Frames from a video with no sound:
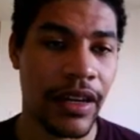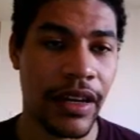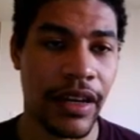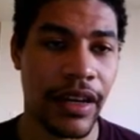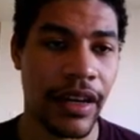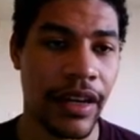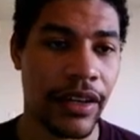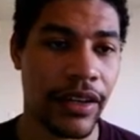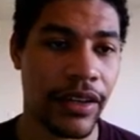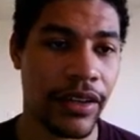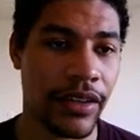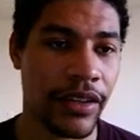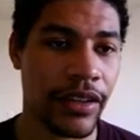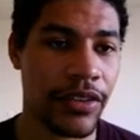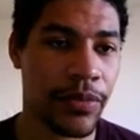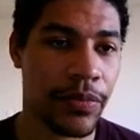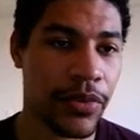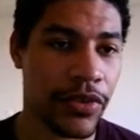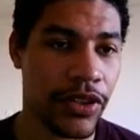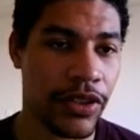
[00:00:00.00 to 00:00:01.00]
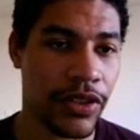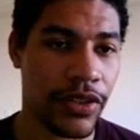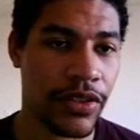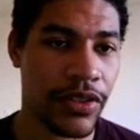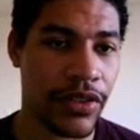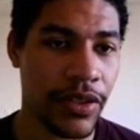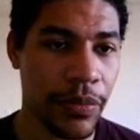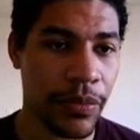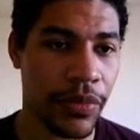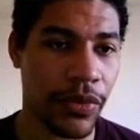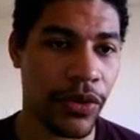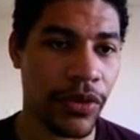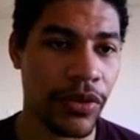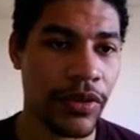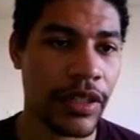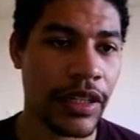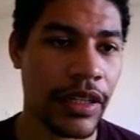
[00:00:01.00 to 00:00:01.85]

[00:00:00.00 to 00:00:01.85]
And that's pretty simple,